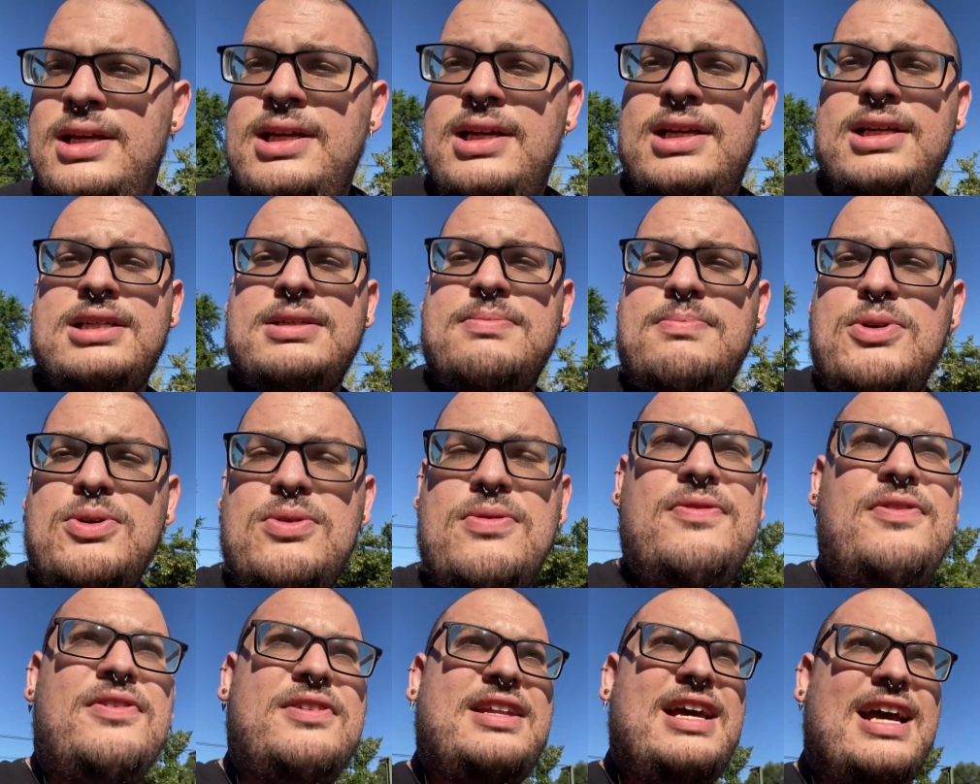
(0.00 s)
it's a
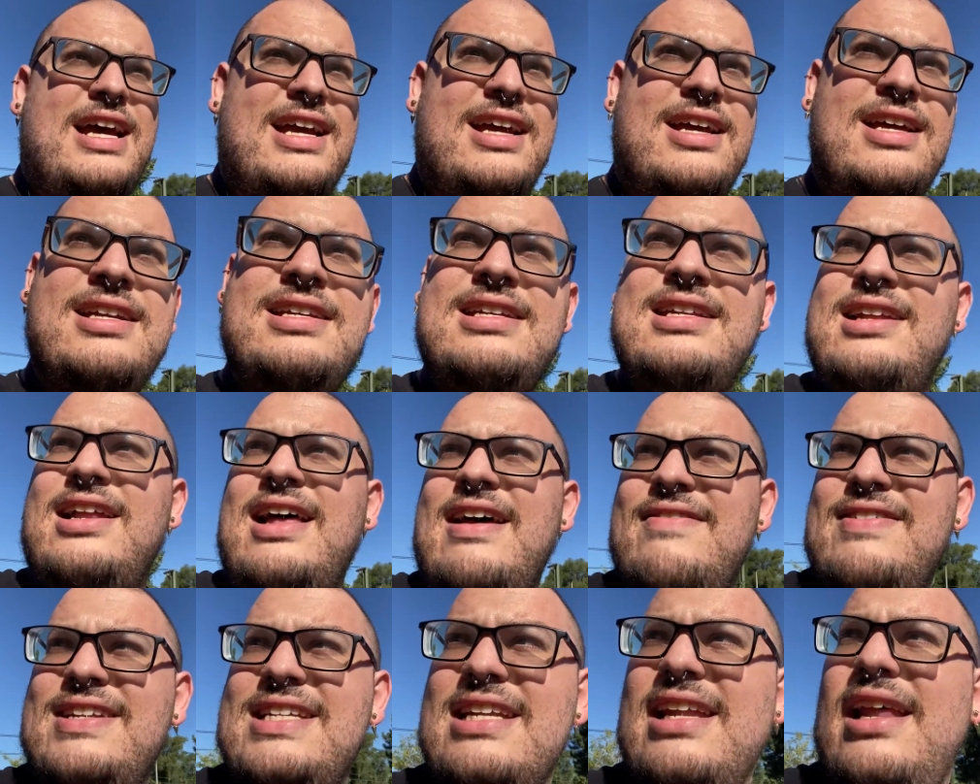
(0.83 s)
beautiful day. Still
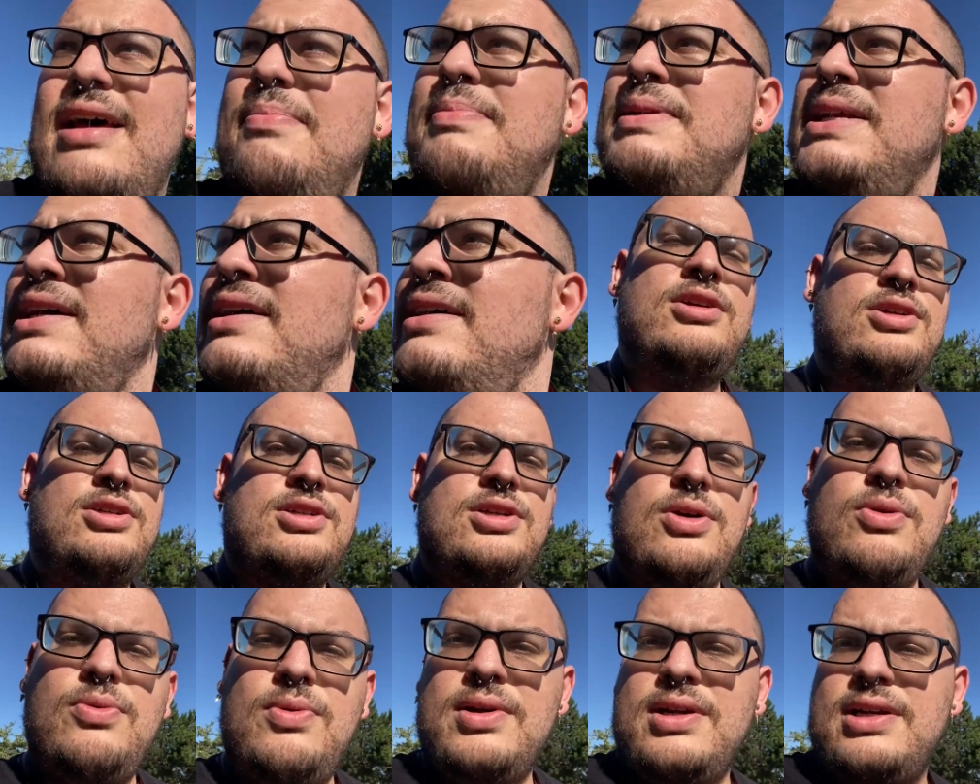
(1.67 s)
haven't slept,
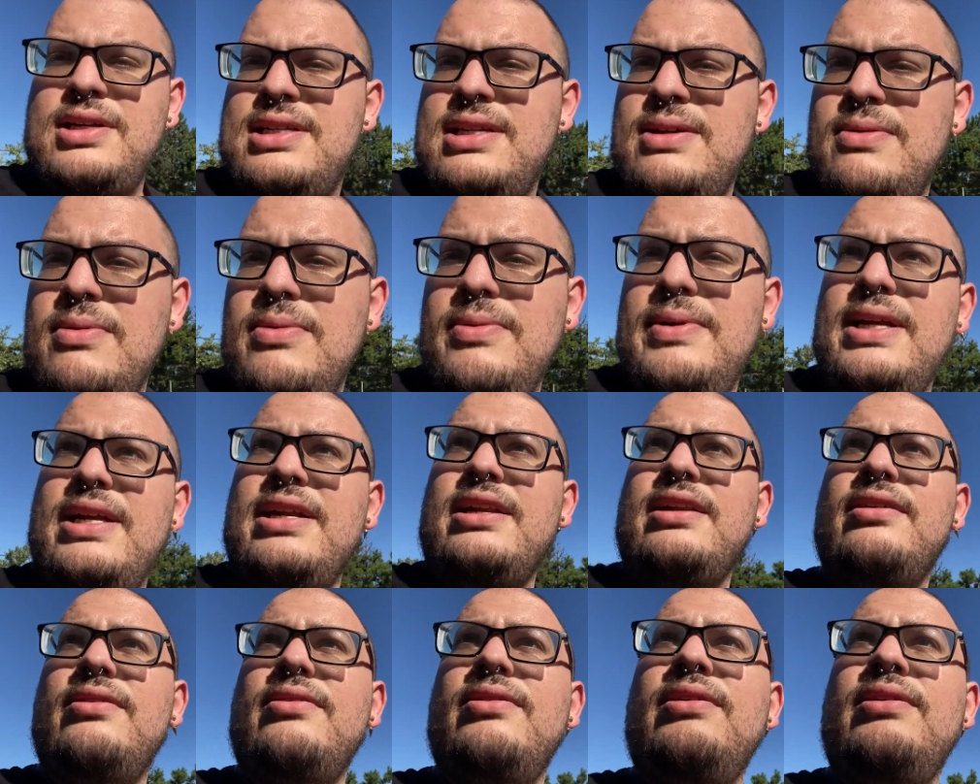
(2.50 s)
so we're gonna see what we can do.